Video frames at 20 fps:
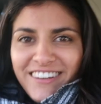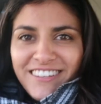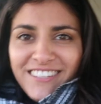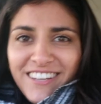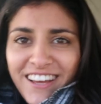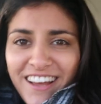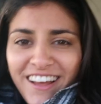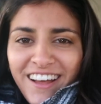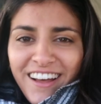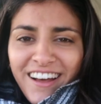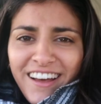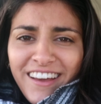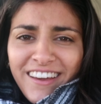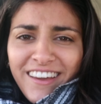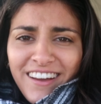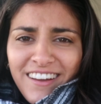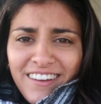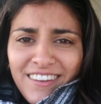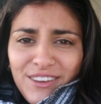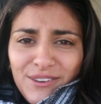and I
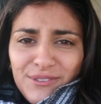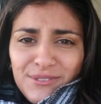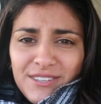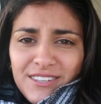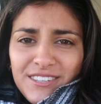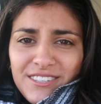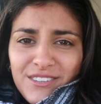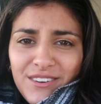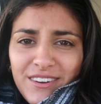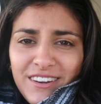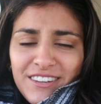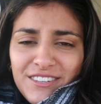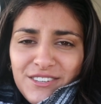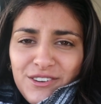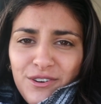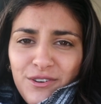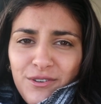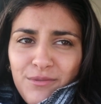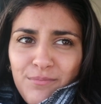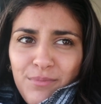can't use it, so I need to
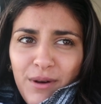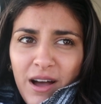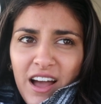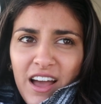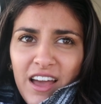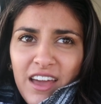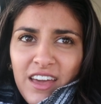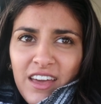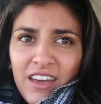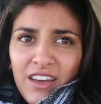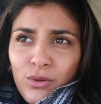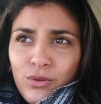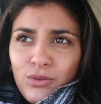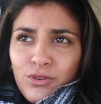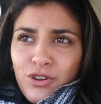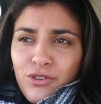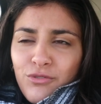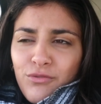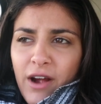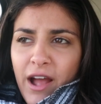go and buy all
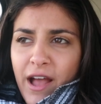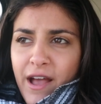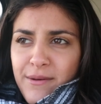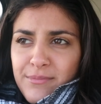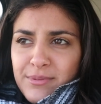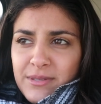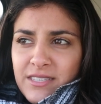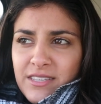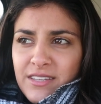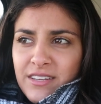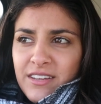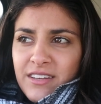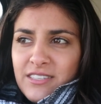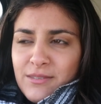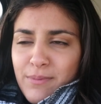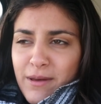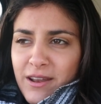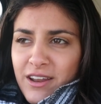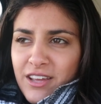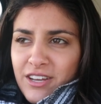new wraps,
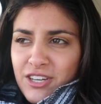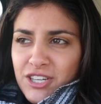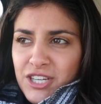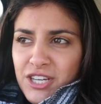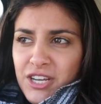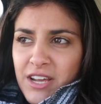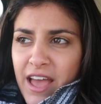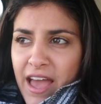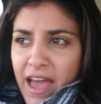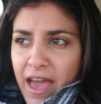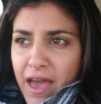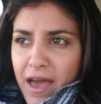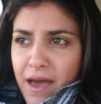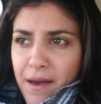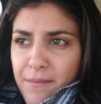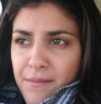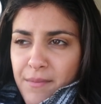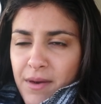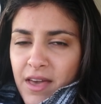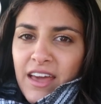spinach,
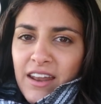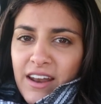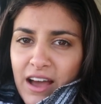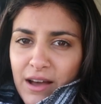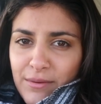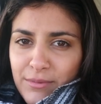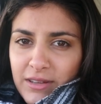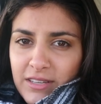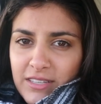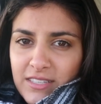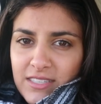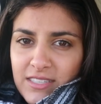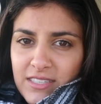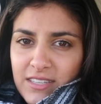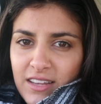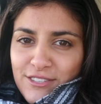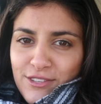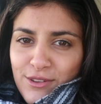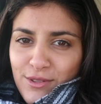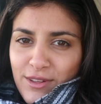ham, and hummus,
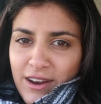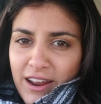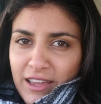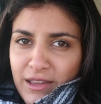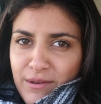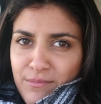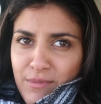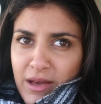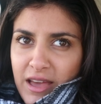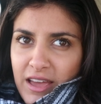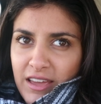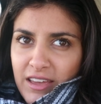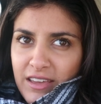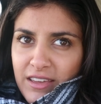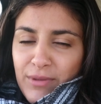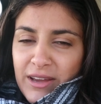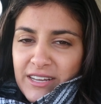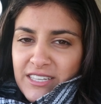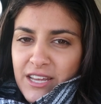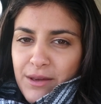so that I can make
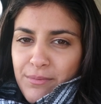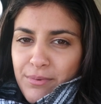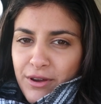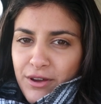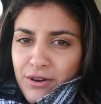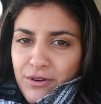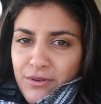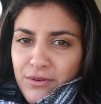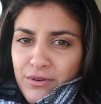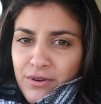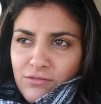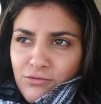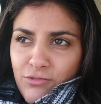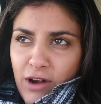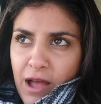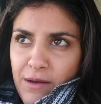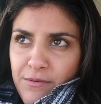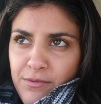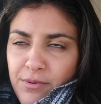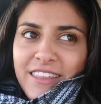my typical
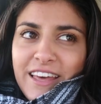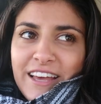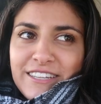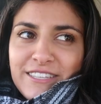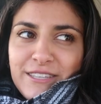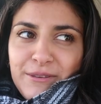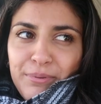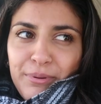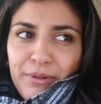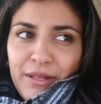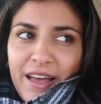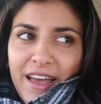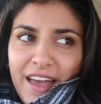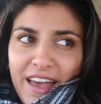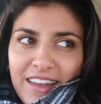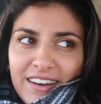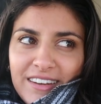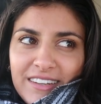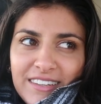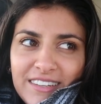wrap. That's the plan.